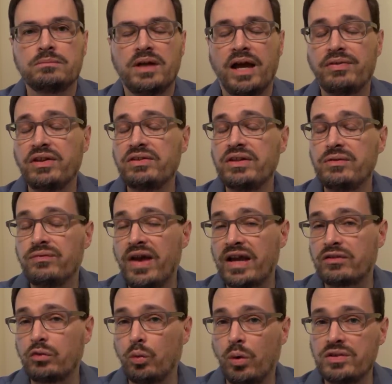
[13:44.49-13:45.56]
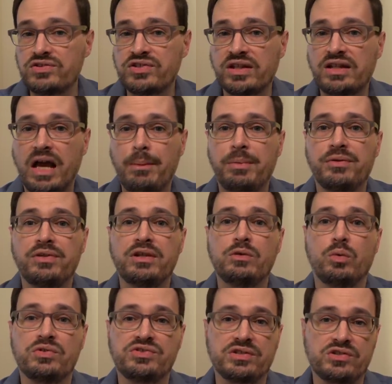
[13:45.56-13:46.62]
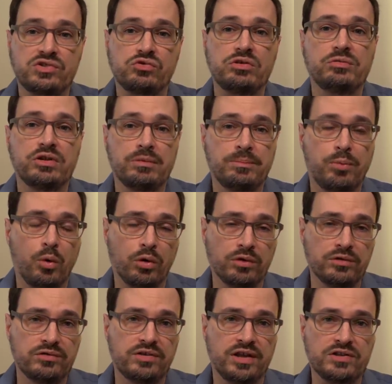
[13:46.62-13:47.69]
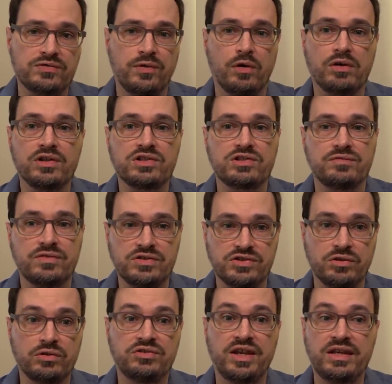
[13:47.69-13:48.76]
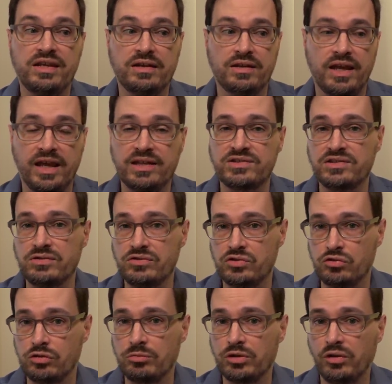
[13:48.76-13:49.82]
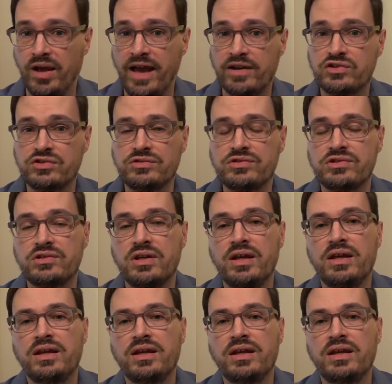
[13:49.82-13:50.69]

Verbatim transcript: I think the factor one psychopathy was extremely important as far as facilitating Hansen's criminal actions.